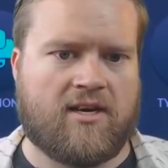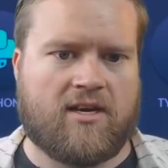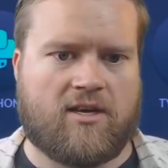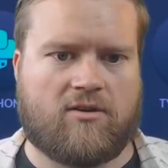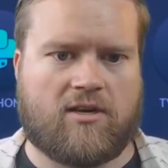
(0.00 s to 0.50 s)

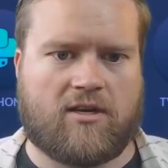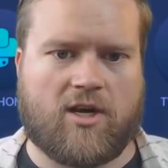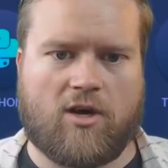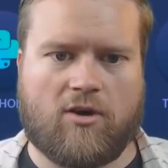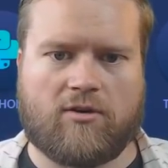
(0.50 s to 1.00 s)
You can
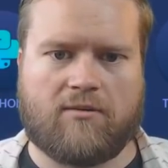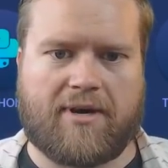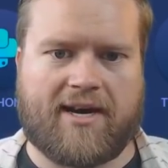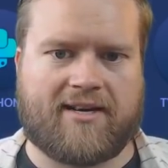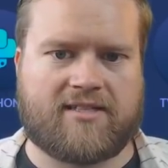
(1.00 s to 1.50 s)
code,
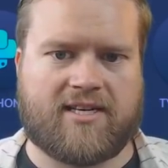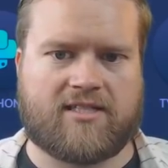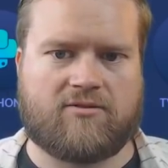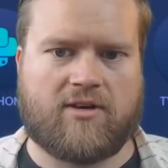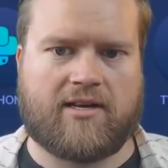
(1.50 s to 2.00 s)
compile,
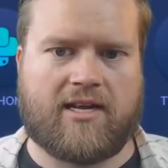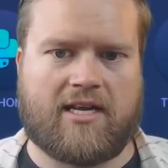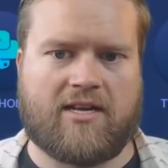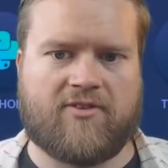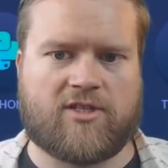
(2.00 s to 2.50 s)
test run,
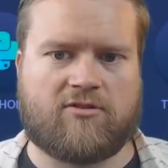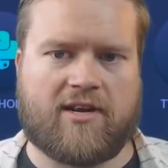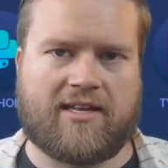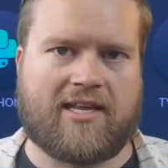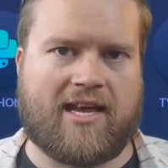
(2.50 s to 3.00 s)
and even
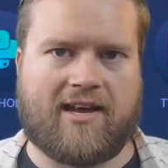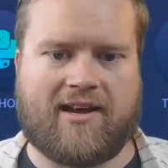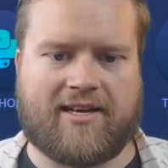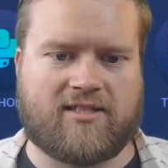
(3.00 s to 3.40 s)
train the A I.